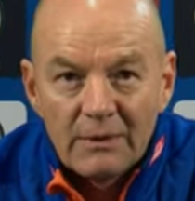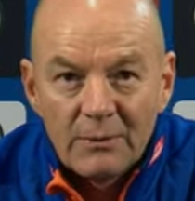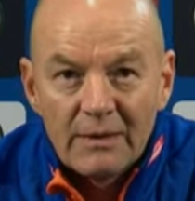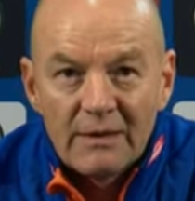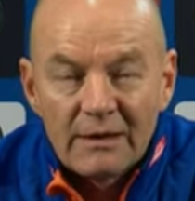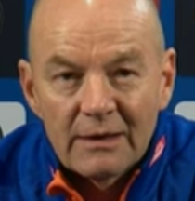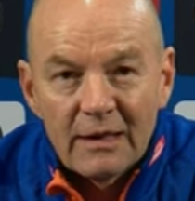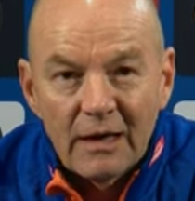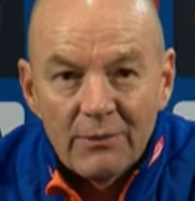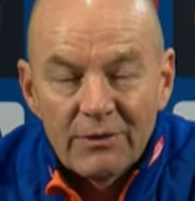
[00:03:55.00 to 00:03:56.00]
Whether you could
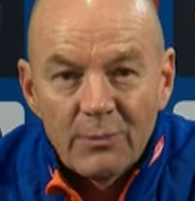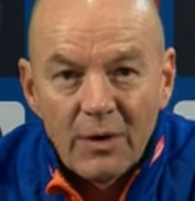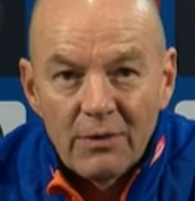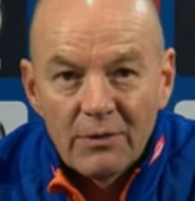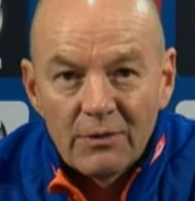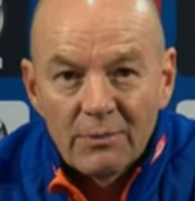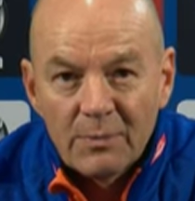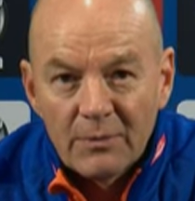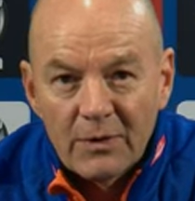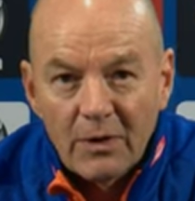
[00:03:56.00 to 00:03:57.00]
go with both
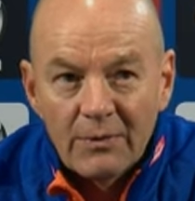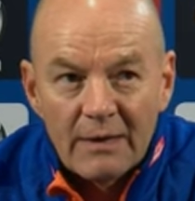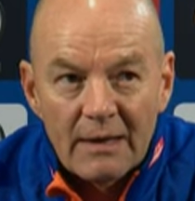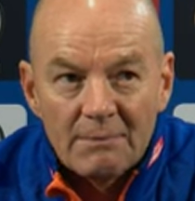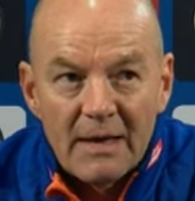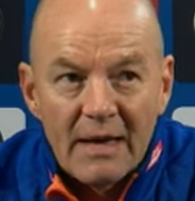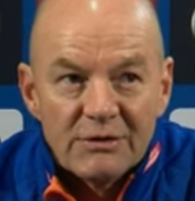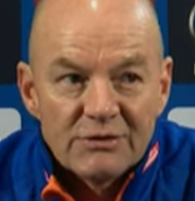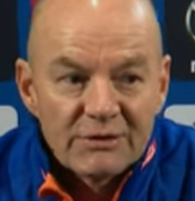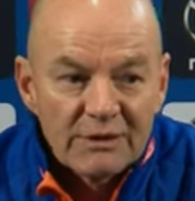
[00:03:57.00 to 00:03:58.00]
Goldie and
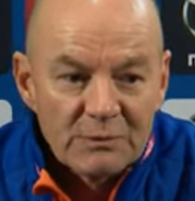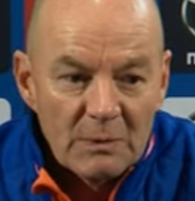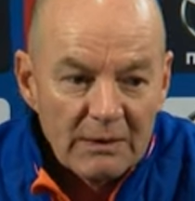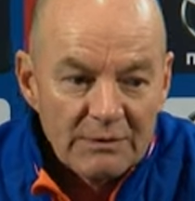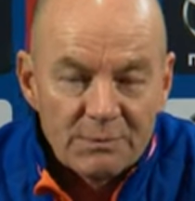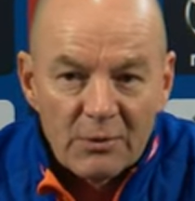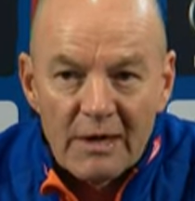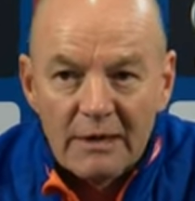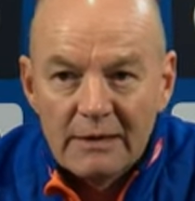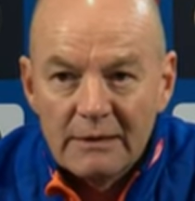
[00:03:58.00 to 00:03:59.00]
Madge as well as
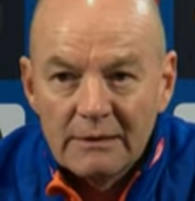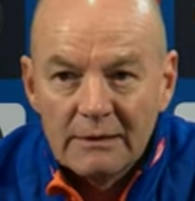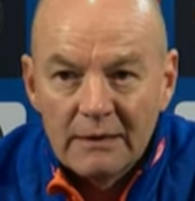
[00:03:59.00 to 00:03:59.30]
Brownie,